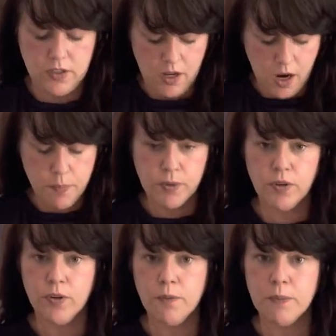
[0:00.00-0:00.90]

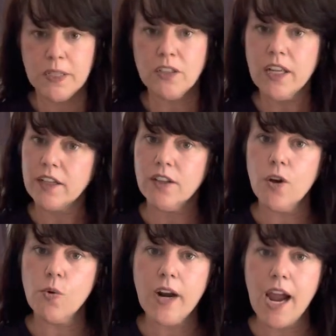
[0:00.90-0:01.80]
upper, middle, and
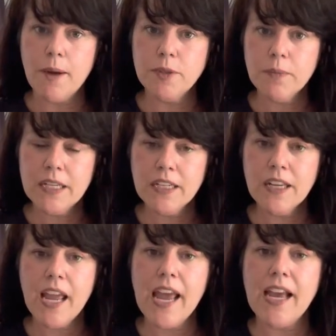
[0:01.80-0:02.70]
lower
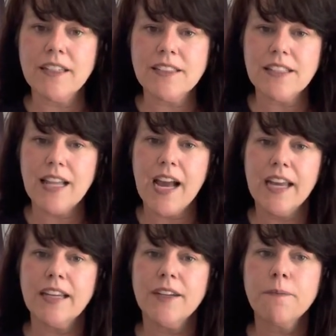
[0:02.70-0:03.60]
abdomen as
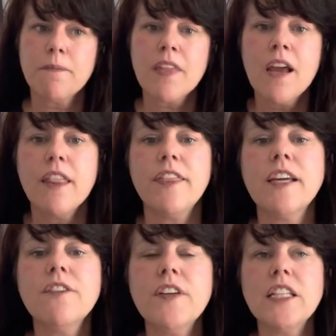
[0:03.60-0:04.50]
like, think
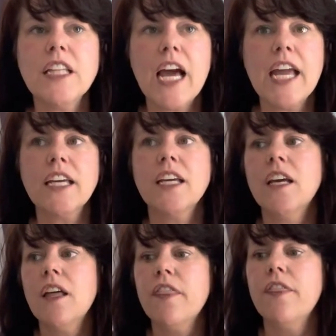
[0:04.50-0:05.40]
of it like
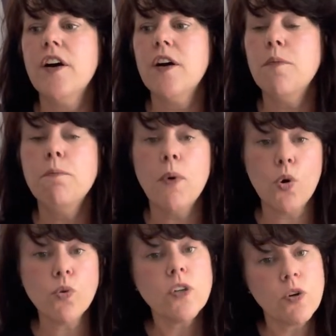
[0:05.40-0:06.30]
the
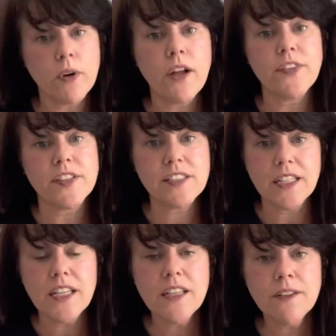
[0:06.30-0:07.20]
moat around the
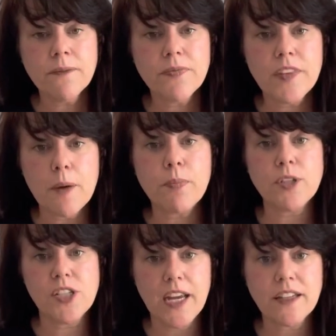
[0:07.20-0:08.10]
city that
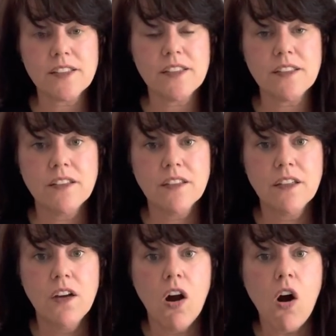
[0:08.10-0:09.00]
protects
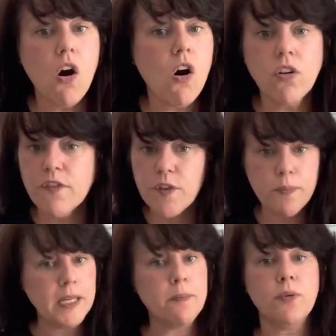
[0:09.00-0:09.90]
all of the
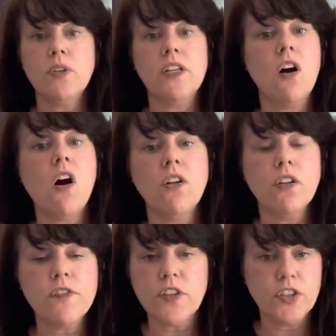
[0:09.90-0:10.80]
people and all
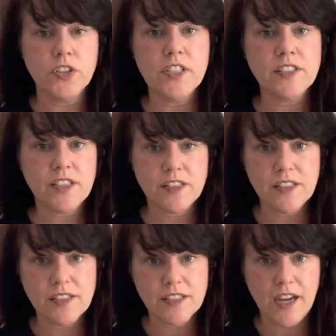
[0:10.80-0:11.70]
of the goodness that's
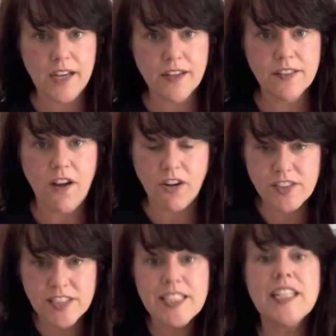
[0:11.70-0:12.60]
inside our
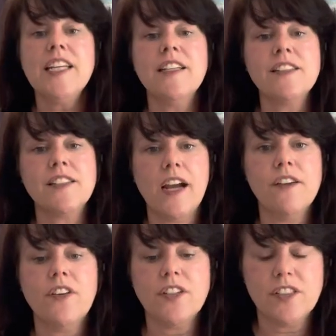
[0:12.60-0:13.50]
city, inside
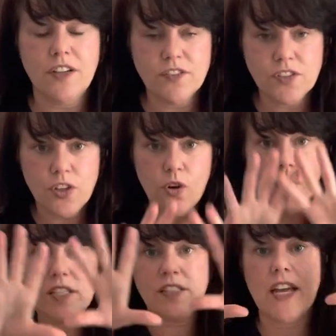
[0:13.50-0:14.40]
of ourselves. So
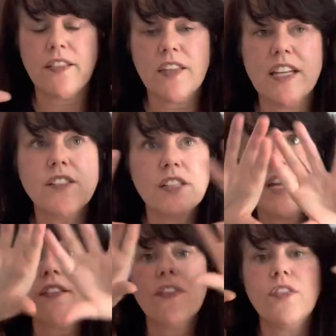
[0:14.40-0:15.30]
it's like
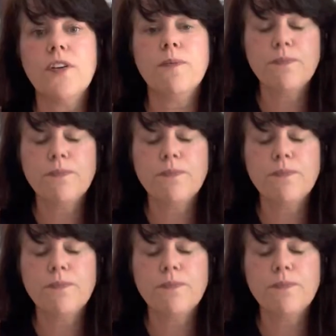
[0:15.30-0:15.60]
the